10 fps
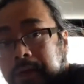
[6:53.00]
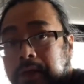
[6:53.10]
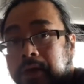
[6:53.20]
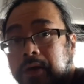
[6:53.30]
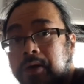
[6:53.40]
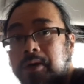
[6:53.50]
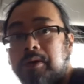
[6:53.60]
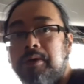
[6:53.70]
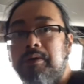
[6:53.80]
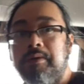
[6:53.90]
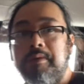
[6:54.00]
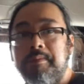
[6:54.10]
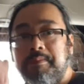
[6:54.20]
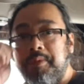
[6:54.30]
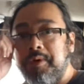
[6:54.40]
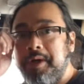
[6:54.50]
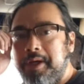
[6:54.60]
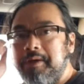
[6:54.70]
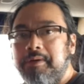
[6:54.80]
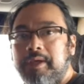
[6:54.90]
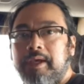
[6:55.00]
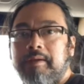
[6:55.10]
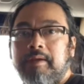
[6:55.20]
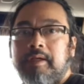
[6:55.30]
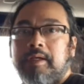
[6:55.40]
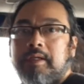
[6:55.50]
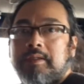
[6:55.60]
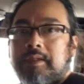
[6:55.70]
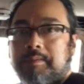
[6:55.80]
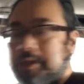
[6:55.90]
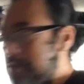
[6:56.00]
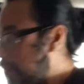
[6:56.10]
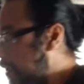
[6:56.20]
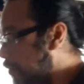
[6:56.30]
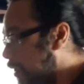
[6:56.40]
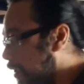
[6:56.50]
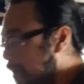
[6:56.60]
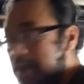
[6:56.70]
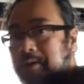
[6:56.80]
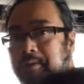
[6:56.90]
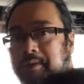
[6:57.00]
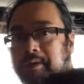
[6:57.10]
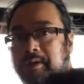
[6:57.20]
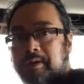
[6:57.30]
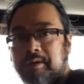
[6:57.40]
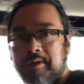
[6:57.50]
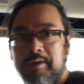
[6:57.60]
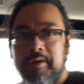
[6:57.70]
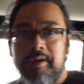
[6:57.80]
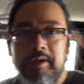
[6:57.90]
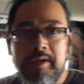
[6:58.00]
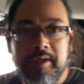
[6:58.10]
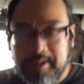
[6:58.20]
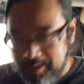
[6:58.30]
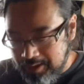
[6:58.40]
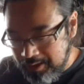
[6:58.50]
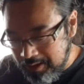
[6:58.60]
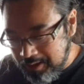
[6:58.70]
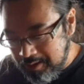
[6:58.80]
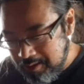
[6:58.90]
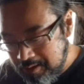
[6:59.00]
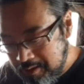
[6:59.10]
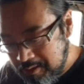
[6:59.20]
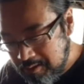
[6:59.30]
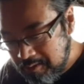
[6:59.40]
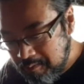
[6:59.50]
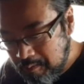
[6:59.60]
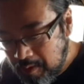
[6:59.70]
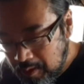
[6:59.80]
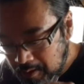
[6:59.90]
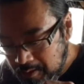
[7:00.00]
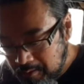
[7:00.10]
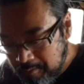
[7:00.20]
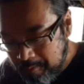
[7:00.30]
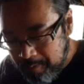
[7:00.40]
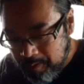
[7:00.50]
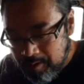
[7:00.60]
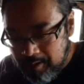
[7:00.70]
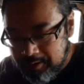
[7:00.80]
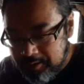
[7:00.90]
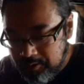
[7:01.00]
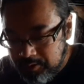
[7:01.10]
we go. Boy, okay. So I'm gonna try right now. And I'll just